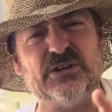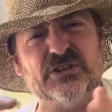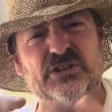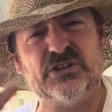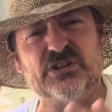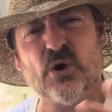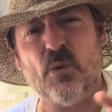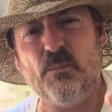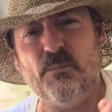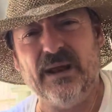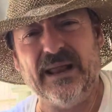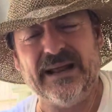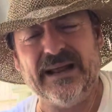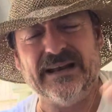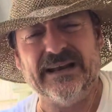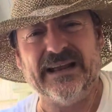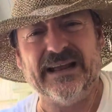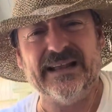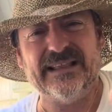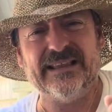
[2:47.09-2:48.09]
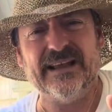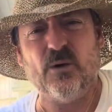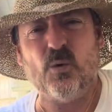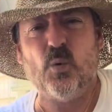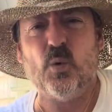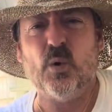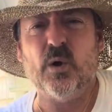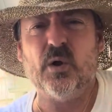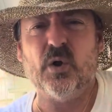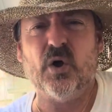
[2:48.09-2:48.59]
soap blend to get that
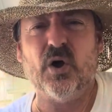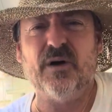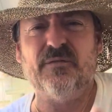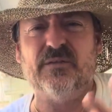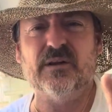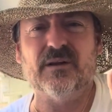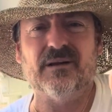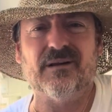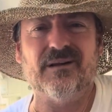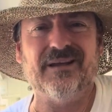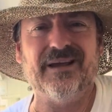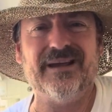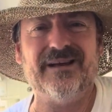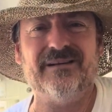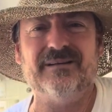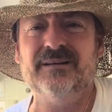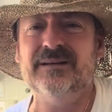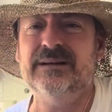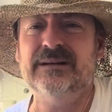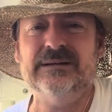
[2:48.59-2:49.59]
oil off a little later.